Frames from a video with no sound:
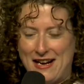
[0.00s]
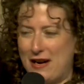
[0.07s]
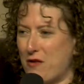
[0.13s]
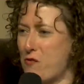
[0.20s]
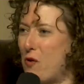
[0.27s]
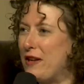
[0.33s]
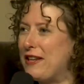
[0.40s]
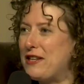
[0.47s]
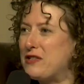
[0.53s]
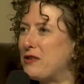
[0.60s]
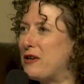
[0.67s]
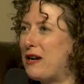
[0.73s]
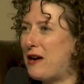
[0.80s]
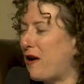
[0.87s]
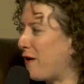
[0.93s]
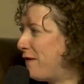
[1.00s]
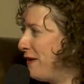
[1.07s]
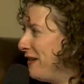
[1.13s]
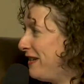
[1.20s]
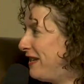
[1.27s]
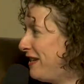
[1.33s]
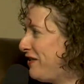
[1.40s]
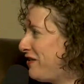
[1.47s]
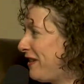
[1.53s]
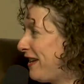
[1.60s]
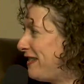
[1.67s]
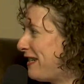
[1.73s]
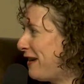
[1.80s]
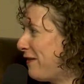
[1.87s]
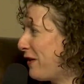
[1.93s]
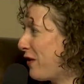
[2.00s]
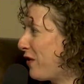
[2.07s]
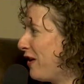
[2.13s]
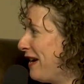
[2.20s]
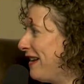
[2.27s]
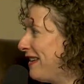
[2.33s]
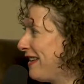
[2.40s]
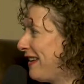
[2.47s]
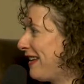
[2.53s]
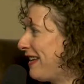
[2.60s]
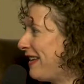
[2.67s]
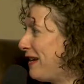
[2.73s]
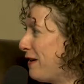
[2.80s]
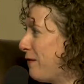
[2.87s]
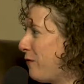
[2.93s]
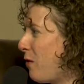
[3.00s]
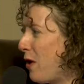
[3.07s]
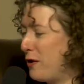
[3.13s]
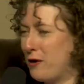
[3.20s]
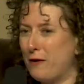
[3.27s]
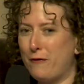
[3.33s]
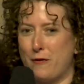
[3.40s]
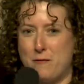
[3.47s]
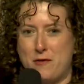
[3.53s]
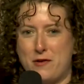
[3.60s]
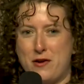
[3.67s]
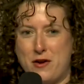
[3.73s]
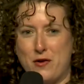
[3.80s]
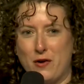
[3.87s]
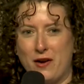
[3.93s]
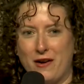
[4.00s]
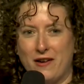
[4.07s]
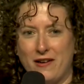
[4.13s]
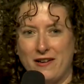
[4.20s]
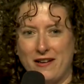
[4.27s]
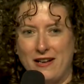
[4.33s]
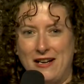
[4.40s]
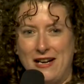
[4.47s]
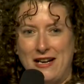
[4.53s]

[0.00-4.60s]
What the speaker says: One story I often teach is David Grand's City of Water from The New Yorker,